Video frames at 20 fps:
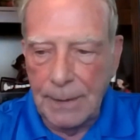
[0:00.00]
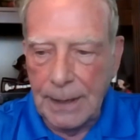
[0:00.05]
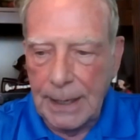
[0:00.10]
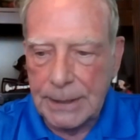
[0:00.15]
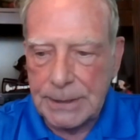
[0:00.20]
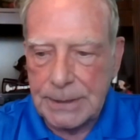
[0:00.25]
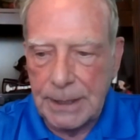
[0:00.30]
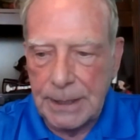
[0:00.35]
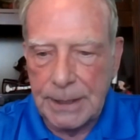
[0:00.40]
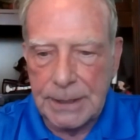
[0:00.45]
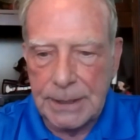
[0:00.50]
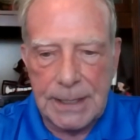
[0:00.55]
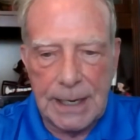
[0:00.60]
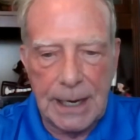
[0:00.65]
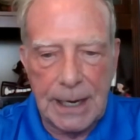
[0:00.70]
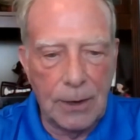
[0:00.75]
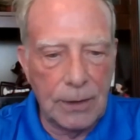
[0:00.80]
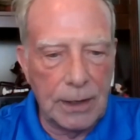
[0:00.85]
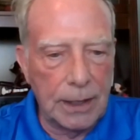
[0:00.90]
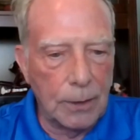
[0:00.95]
as it is
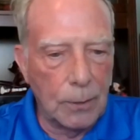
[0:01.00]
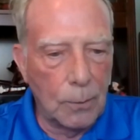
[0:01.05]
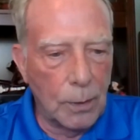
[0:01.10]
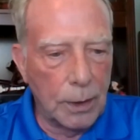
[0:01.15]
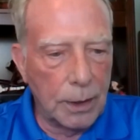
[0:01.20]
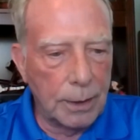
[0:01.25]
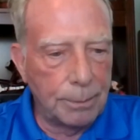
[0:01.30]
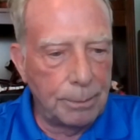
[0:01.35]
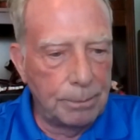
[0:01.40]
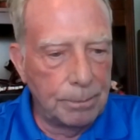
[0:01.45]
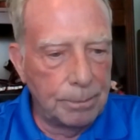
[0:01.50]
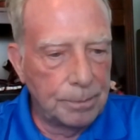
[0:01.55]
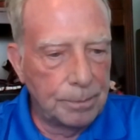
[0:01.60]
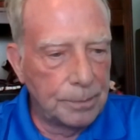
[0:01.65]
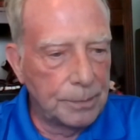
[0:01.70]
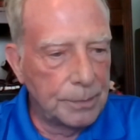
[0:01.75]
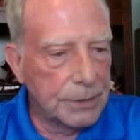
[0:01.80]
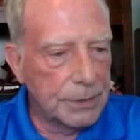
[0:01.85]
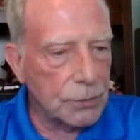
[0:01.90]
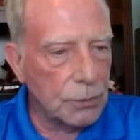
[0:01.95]
now, and I don't want to
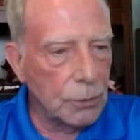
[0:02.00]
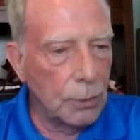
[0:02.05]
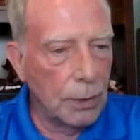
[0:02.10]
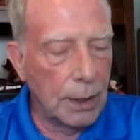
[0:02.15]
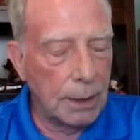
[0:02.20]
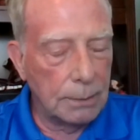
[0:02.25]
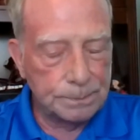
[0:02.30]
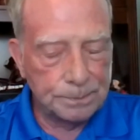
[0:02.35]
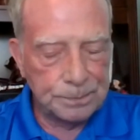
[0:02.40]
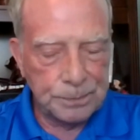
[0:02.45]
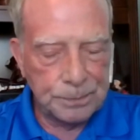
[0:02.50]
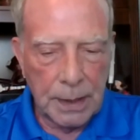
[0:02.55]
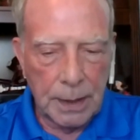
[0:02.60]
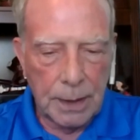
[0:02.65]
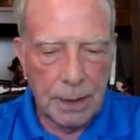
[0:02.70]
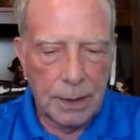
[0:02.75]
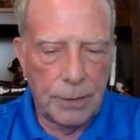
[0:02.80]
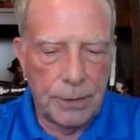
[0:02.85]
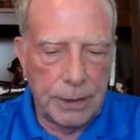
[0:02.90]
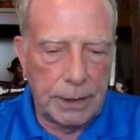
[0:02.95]
screw up.
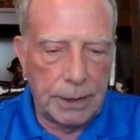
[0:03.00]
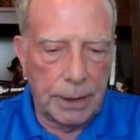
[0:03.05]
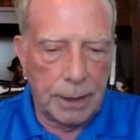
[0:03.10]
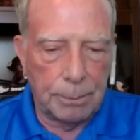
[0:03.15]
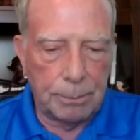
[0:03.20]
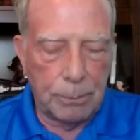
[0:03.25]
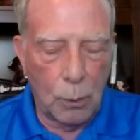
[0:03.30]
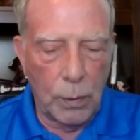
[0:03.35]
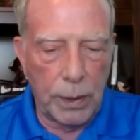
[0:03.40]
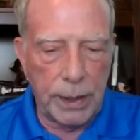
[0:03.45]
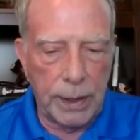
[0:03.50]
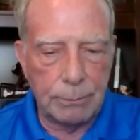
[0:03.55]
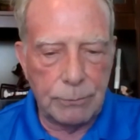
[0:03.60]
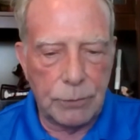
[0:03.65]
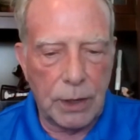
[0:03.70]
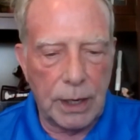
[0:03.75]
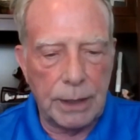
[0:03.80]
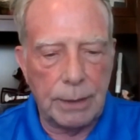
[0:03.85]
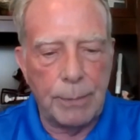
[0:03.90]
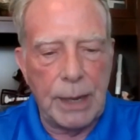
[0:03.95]
The point I'm
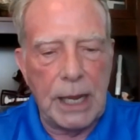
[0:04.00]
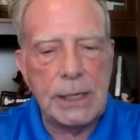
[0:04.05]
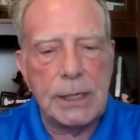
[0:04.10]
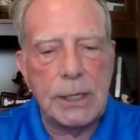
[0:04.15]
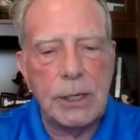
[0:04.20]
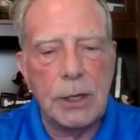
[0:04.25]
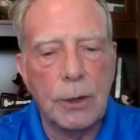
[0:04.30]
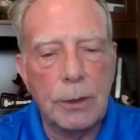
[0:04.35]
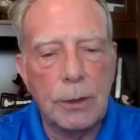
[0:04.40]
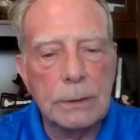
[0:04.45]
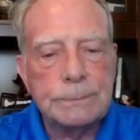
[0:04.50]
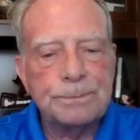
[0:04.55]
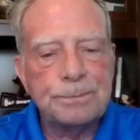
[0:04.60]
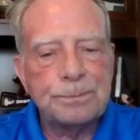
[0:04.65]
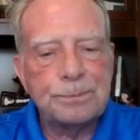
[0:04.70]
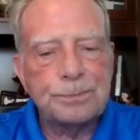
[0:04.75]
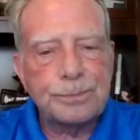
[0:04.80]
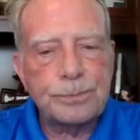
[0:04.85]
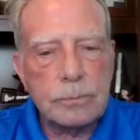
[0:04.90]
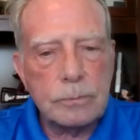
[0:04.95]
trying to make here
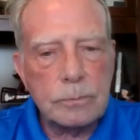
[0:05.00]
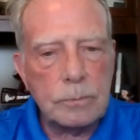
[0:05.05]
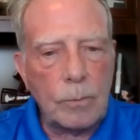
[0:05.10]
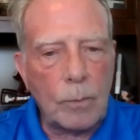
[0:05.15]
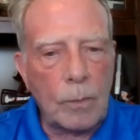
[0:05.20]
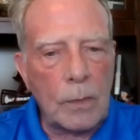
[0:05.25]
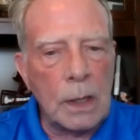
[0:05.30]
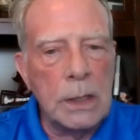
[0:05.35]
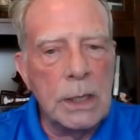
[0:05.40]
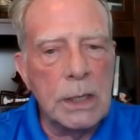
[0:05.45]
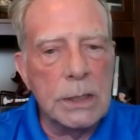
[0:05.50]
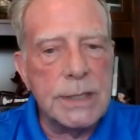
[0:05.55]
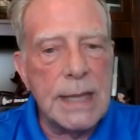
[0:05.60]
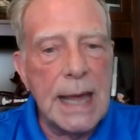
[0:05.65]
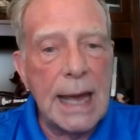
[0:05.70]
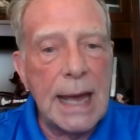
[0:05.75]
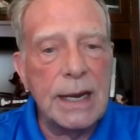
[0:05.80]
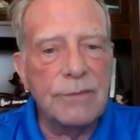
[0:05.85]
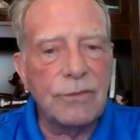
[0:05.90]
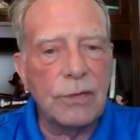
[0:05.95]
is
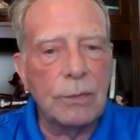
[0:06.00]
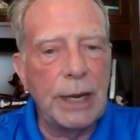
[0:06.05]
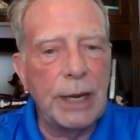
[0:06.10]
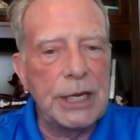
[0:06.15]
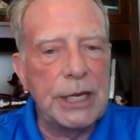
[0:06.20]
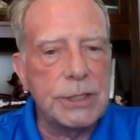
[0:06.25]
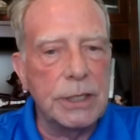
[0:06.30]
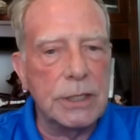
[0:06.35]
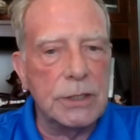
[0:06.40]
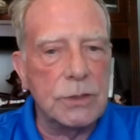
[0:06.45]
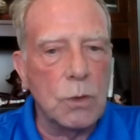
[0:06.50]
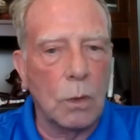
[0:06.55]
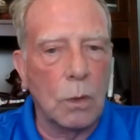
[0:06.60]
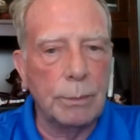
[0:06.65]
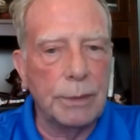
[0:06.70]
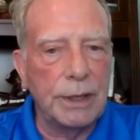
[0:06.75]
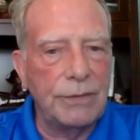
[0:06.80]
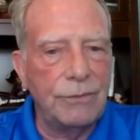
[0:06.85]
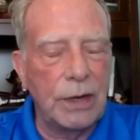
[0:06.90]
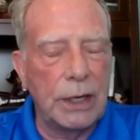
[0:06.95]
that information is
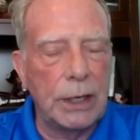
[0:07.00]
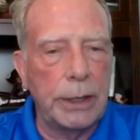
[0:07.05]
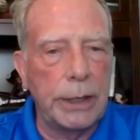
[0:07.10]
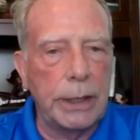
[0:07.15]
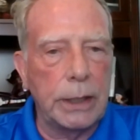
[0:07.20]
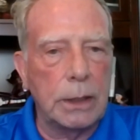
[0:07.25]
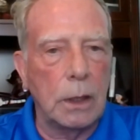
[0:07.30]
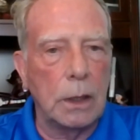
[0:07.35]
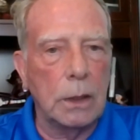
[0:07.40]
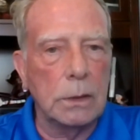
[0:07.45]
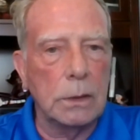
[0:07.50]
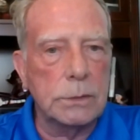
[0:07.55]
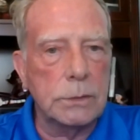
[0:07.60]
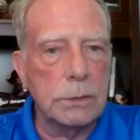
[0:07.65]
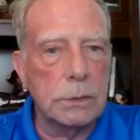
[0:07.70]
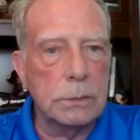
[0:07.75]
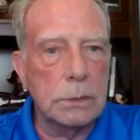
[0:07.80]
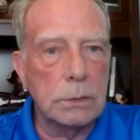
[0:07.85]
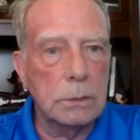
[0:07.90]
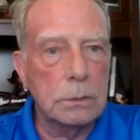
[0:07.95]
normally very
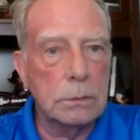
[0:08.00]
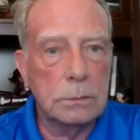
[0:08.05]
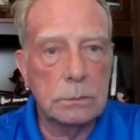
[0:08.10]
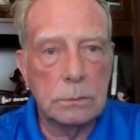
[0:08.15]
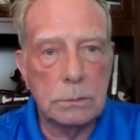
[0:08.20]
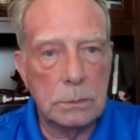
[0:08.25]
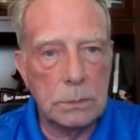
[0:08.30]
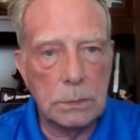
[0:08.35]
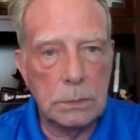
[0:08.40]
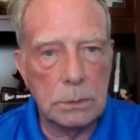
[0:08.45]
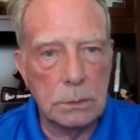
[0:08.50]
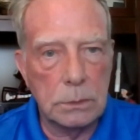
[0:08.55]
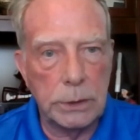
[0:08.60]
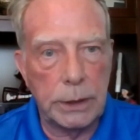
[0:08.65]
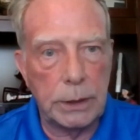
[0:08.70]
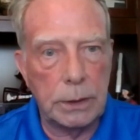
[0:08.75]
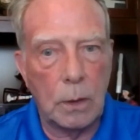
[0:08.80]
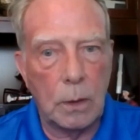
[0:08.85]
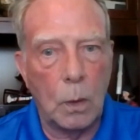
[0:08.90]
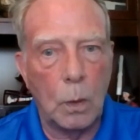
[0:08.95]

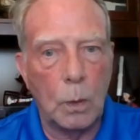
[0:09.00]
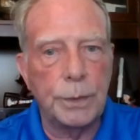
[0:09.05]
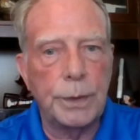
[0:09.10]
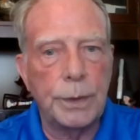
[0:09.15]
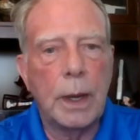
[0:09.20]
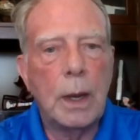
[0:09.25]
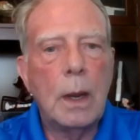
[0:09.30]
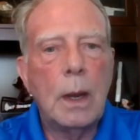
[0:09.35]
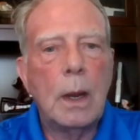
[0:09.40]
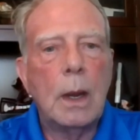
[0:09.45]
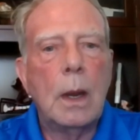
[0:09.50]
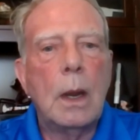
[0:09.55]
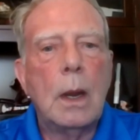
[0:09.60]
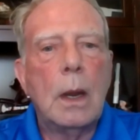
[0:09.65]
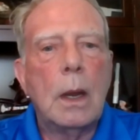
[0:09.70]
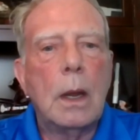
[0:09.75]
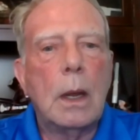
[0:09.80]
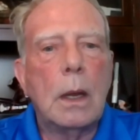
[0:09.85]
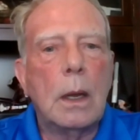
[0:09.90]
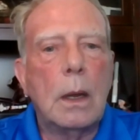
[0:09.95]
closely
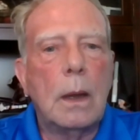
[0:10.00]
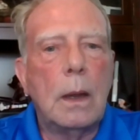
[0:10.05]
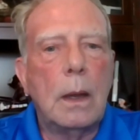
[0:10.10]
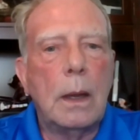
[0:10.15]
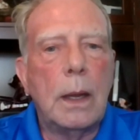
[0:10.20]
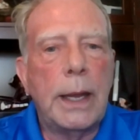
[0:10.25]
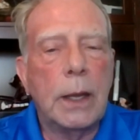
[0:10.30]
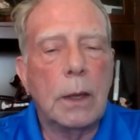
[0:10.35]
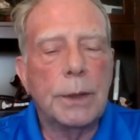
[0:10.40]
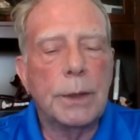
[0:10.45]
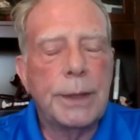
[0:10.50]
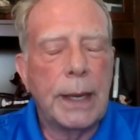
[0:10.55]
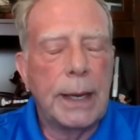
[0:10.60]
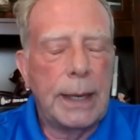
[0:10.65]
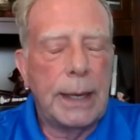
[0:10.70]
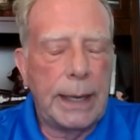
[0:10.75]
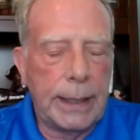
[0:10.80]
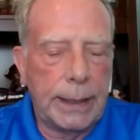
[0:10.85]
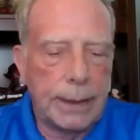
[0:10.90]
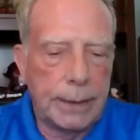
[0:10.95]
held.
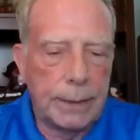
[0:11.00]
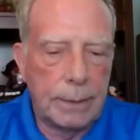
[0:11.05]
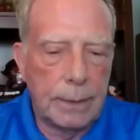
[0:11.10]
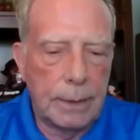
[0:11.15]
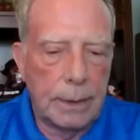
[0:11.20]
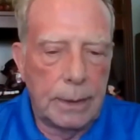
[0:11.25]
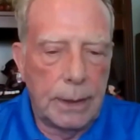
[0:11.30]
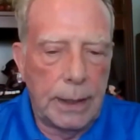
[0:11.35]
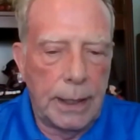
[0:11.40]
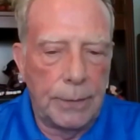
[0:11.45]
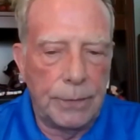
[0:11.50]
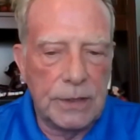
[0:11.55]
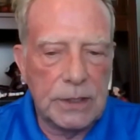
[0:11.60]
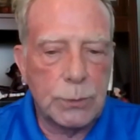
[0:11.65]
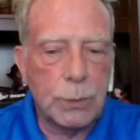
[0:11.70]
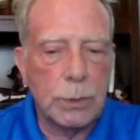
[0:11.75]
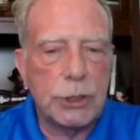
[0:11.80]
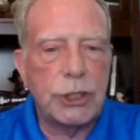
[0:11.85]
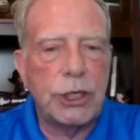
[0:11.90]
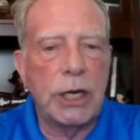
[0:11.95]
And
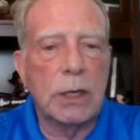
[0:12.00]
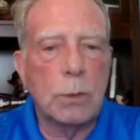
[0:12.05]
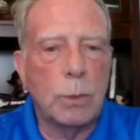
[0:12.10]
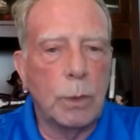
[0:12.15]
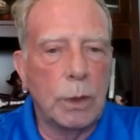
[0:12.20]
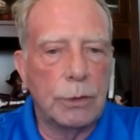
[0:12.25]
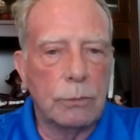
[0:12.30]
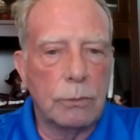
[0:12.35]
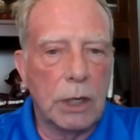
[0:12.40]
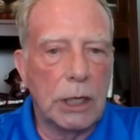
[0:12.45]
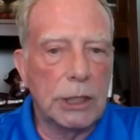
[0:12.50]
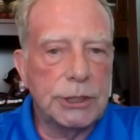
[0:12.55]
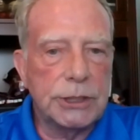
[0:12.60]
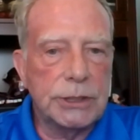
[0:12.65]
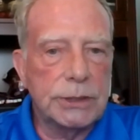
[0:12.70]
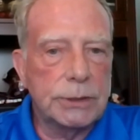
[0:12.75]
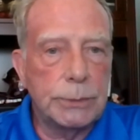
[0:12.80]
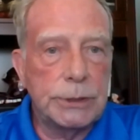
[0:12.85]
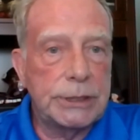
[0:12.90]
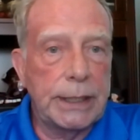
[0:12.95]
this was shared with the
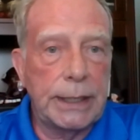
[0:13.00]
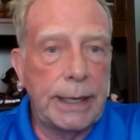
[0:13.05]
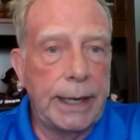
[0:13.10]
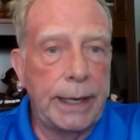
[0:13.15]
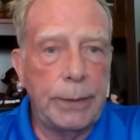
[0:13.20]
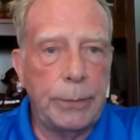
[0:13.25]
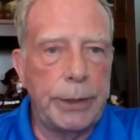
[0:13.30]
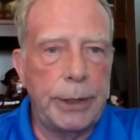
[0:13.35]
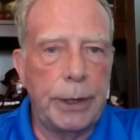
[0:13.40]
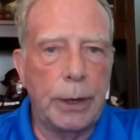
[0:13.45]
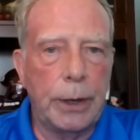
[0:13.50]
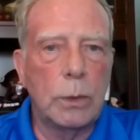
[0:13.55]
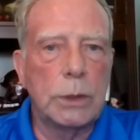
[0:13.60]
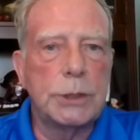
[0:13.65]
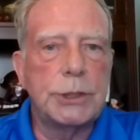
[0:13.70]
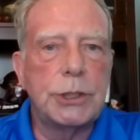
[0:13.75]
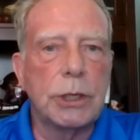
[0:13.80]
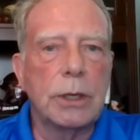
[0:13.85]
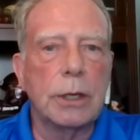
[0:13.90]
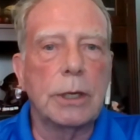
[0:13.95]
Russians. We said, hey, we know
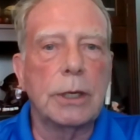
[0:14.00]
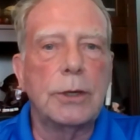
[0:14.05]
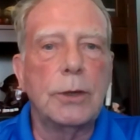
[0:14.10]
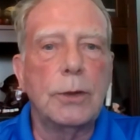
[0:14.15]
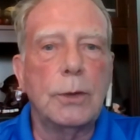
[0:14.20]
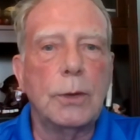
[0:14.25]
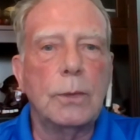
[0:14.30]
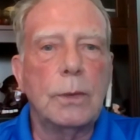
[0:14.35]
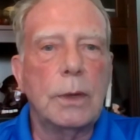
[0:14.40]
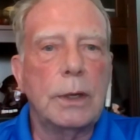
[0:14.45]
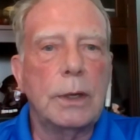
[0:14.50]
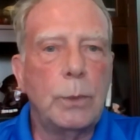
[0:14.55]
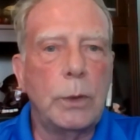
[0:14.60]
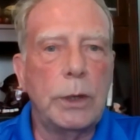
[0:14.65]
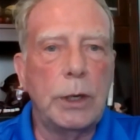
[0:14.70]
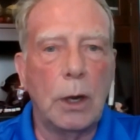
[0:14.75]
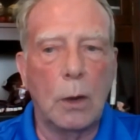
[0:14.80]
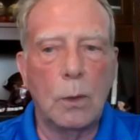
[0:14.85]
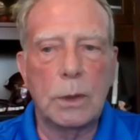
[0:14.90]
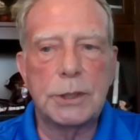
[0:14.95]
what you're going to do.
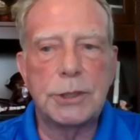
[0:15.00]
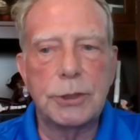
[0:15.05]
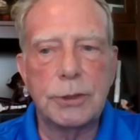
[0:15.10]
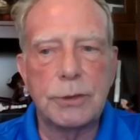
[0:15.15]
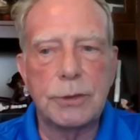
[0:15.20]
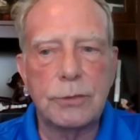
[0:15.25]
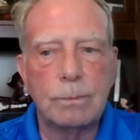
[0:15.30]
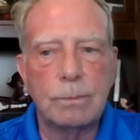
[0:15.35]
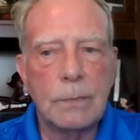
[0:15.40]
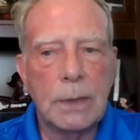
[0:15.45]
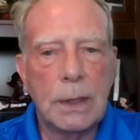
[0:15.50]
We know what your